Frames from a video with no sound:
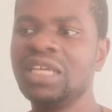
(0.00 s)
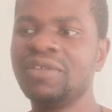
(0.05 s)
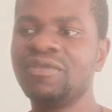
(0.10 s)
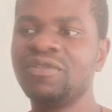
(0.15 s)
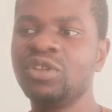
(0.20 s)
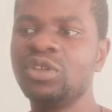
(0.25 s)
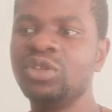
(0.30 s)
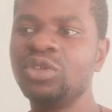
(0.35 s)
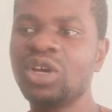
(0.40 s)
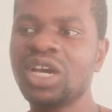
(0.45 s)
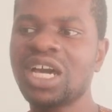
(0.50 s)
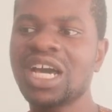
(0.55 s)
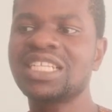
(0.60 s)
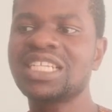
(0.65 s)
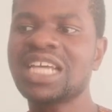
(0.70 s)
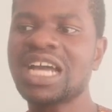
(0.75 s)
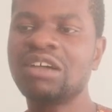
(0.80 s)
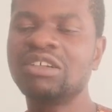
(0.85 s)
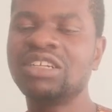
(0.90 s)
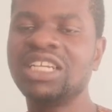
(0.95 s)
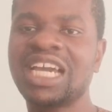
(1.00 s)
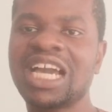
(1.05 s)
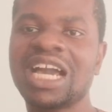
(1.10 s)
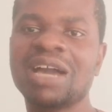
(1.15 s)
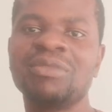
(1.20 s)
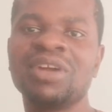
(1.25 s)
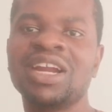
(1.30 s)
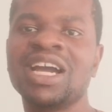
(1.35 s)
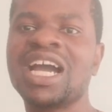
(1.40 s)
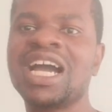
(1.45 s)
If you look at how the
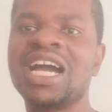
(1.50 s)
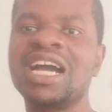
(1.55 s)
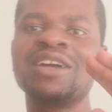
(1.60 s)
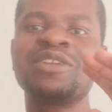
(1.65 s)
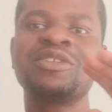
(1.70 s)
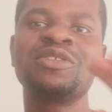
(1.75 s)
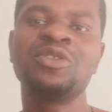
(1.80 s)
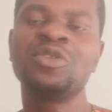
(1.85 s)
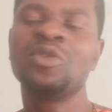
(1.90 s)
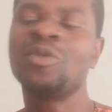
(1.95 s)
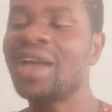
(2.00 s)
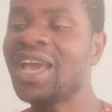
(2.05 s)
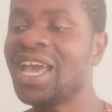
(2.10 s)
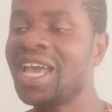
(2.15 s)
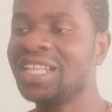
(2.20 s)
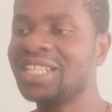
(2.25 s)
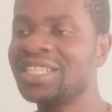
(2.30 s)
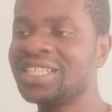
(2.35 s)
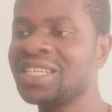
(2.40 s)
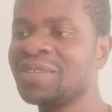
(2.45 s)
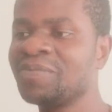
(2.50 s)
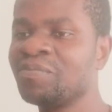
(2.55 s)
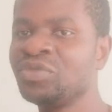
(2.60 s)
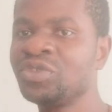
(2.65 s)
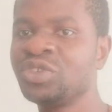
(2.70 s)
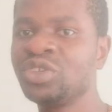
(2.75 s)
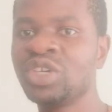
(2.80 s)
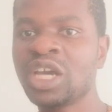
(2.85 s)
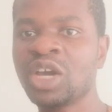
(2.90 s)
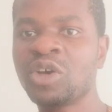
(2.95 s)
camera angle went,
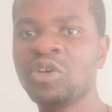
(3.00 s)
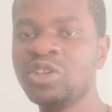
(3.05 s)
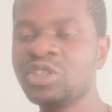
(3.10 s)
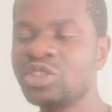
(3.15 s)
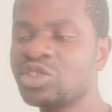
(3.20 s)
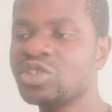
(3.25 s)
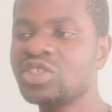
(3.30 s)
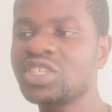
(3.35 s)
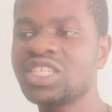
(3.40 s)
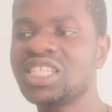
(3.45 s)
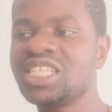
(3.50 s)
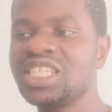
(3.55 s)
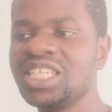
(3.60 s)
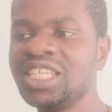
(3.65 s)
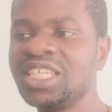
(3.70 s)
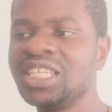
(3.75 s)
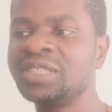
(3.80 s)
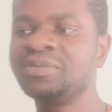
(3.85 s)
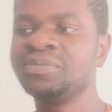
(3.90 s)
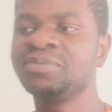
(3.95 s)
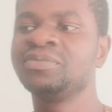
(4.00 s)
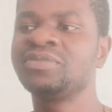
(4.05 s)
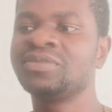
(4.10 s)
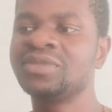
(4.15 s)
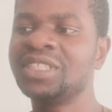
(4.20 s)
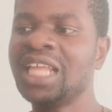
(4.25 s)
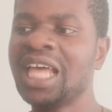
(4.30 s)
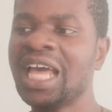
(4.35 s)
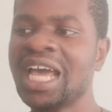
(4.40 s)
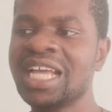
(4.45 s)
you are going to see
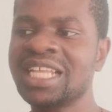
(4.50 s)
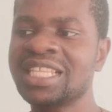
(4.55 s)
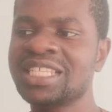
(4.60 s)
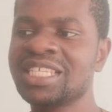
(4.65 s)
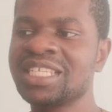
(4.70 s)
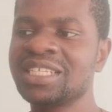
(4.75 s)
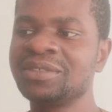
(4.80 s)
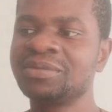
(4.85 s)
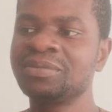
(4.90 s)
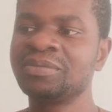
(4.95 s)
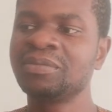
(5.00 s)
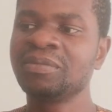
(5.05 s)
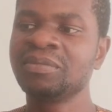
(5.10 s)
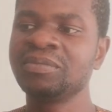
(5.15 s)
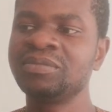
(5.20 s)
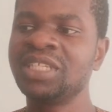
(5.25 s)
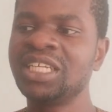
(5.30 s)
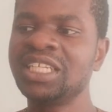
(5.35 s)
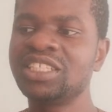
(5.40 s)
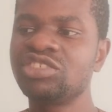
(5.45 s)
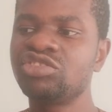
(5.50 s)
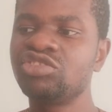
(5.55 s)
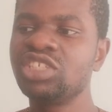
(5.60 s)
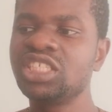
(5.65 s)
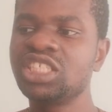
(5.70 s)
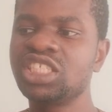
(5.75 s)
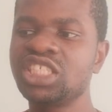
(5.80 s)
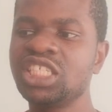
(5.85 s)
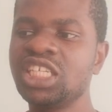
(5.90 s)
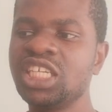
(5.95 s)
that the
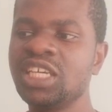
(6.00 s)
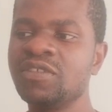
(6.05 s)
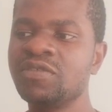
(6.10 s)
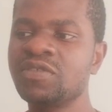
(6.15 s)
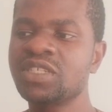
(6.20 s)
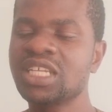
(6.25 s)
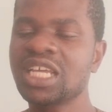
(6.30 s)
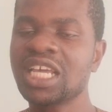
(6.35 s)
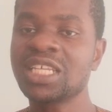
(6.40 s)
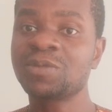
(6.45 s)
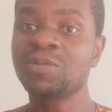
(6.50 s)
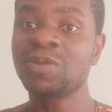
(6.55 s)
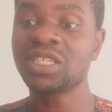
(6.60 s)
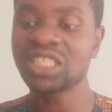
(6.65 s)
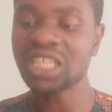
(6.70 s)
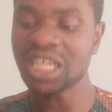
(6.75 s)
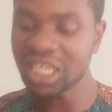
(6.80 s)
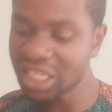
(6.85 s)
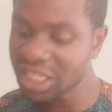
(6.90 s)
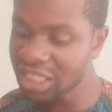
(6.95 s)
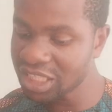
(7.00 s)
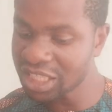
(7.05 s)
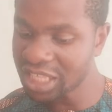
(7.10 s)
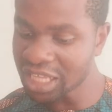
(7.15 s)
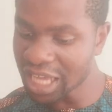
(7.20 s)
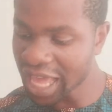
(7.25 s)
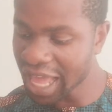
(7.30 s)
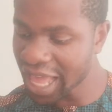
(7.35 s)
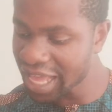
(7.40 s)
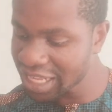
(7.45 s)
three chiefs, especially
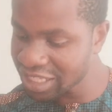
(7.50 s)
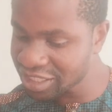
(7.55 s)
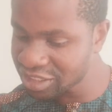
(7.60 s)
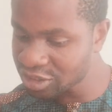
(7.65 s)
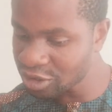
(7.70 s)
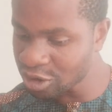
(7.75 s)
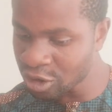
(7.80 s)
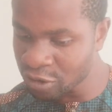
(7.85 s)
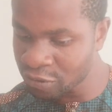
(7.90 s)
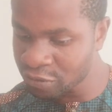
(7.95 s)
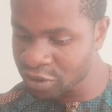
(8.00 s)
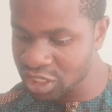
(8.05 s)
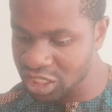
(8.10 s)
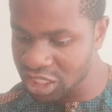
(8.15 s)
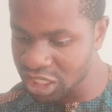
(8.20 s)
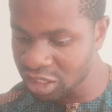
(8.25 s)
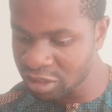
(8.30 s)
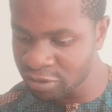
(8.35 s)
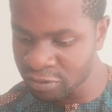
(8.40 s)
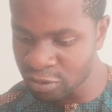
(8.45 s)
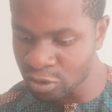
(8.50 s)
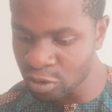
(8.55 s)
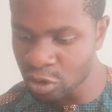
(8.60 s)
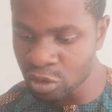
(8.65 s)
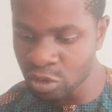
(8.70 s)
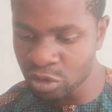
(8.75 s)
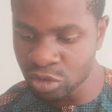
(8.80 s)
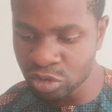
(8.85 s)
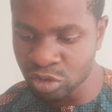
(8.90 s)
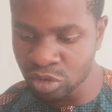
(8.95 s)
the hand of Chief
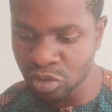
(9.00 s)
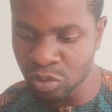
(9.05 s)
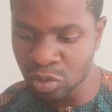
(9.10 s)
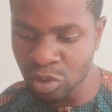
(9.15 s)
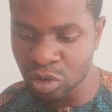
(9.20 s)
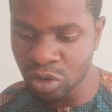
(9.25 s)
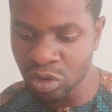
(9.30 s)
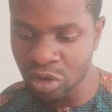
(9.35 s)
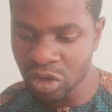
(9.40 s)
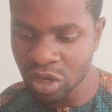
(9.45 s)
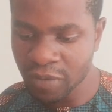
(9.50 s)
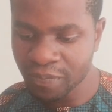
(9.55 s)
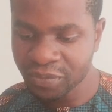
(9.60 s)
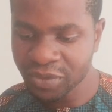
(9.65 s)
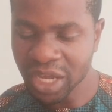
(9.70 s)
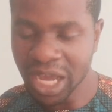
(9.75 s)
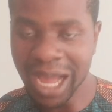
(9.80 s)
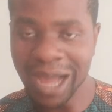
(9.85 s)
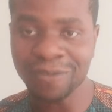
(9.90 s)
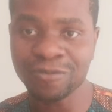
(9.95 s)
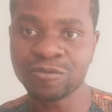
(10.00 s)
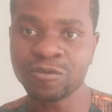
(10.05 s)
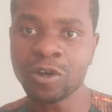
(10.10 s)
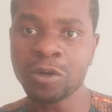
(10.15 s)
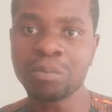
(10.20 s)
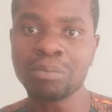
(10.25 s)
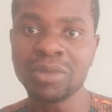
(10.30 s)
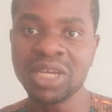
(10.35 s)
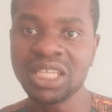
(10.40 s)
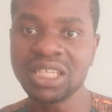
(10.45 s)
Oluwo
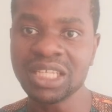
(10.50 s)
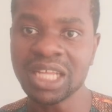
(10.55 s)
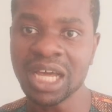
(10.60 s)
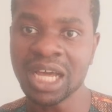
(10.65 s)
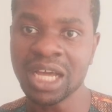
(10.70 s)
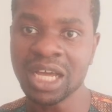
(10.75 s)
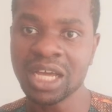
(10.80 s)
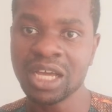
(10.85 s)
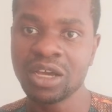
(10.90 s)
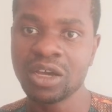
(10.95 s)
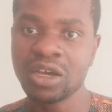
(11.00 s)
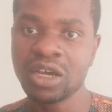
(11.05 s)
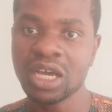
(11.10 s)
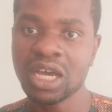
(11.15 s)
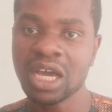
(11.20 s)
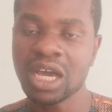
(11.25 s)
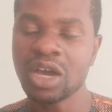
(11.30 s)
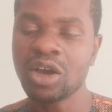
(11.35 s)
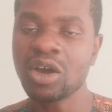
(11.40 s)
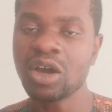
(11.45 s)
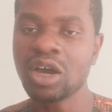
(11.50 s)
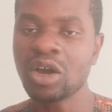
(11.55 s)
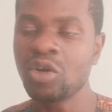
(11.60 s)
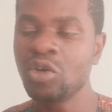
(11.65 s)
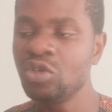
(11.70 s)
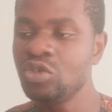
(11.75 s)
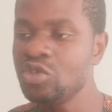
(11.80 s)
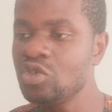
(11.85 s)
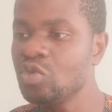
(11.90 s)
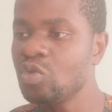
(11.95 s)
Afokpina,
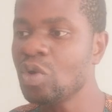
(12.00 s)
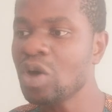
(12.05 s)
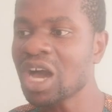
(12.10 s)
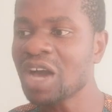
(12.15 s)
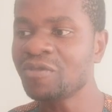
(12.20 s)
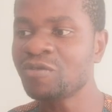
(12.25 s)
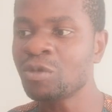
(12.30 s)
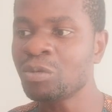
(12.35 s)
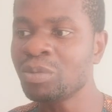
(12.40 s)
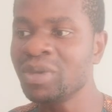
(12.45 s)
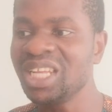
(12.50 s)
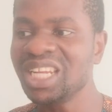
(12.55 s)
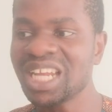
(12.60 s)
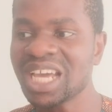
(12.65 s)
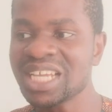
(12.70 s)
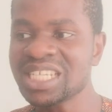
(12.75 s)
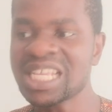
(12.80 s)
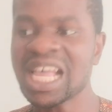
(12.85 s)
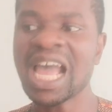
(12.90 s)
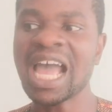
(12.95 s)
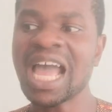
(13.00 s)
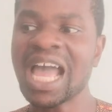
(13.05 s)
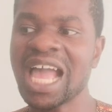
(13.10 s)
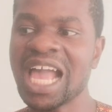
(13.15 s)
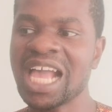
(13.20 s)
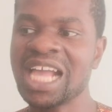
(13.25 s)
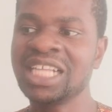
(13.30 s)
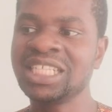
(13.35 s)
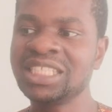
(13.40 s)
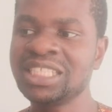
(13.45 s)
Oluwo Afokpina's
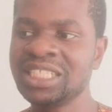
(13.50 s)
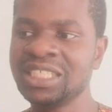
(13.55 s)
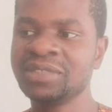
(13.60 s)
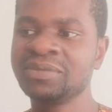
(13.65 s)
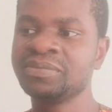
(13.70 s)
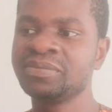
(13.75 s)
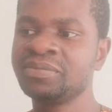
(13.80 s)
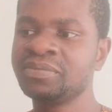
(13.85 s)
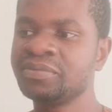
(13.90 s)
hand,